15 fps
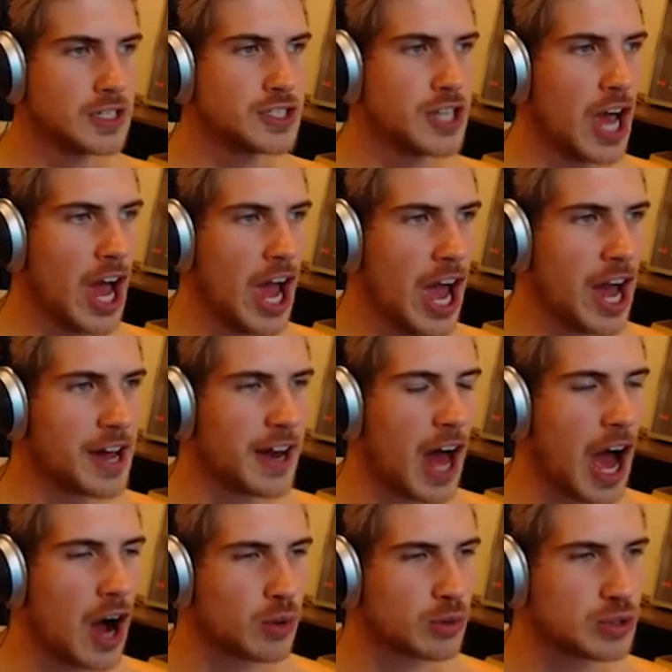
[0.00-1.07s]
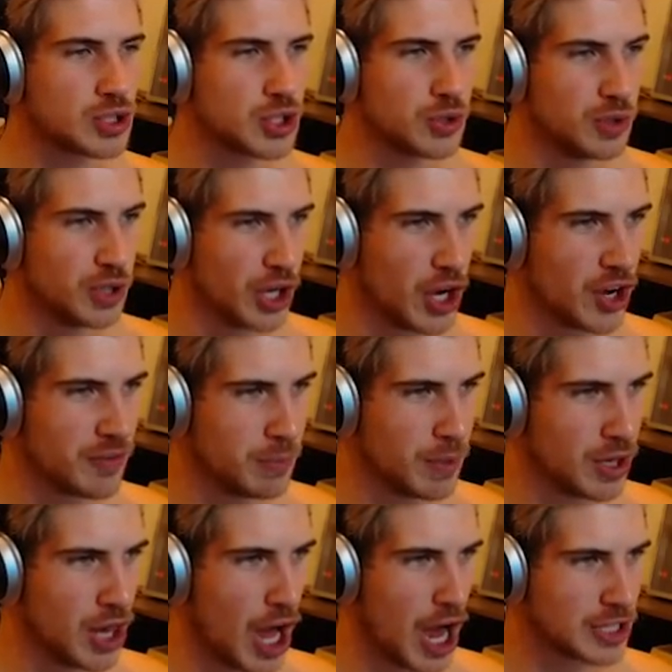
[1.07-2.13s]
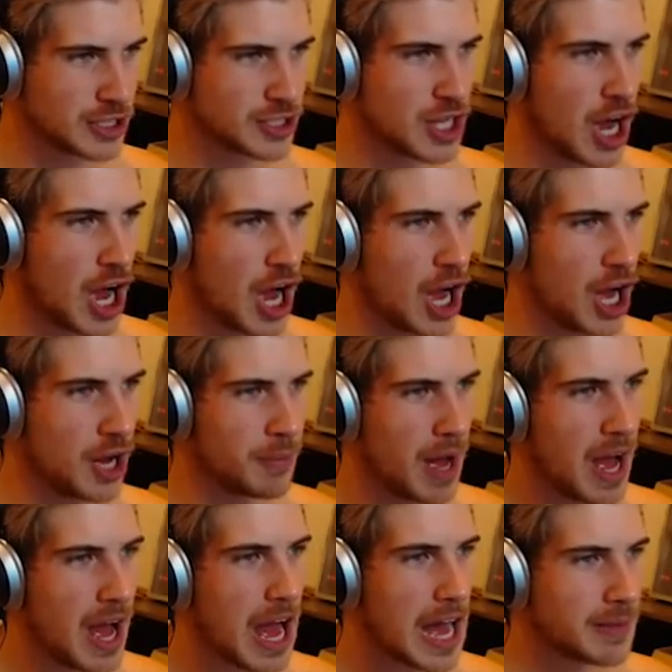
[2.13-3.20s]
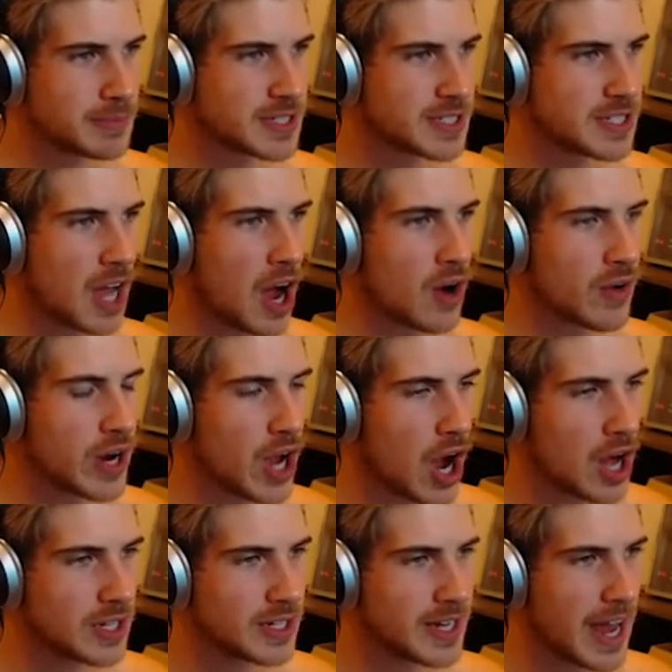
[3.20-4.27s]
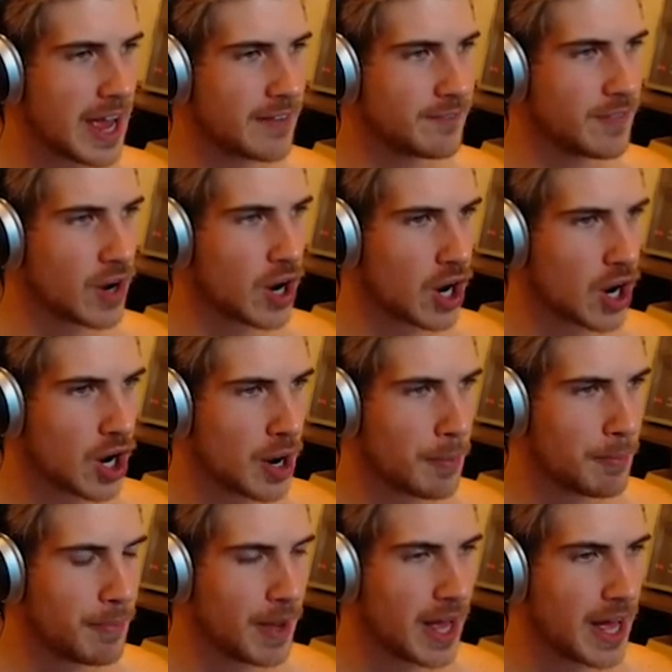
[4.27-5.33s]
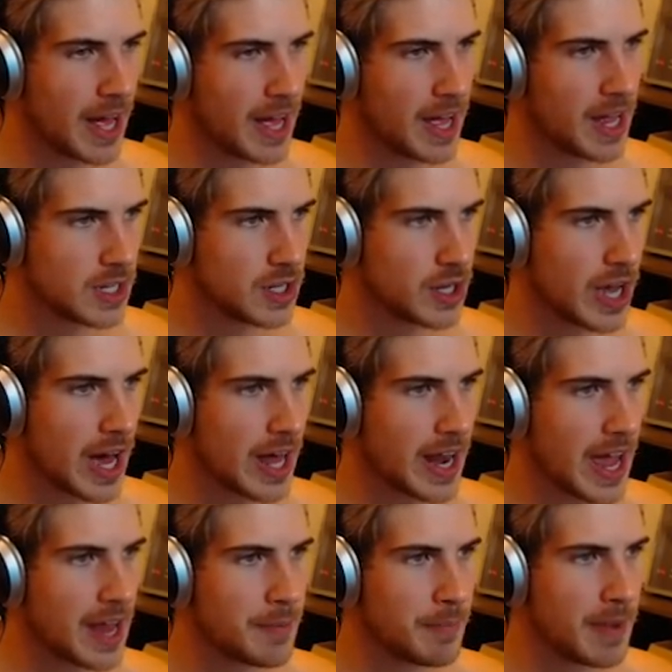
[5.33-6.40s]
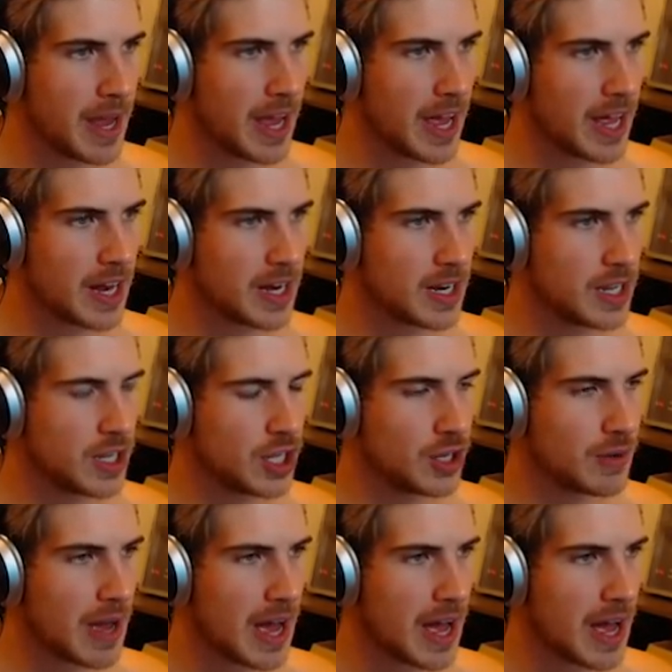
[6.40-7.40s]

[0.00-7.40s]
Dad, how could you leave me last time? I'm sorry, Olidan Burr, but you gotta admit, you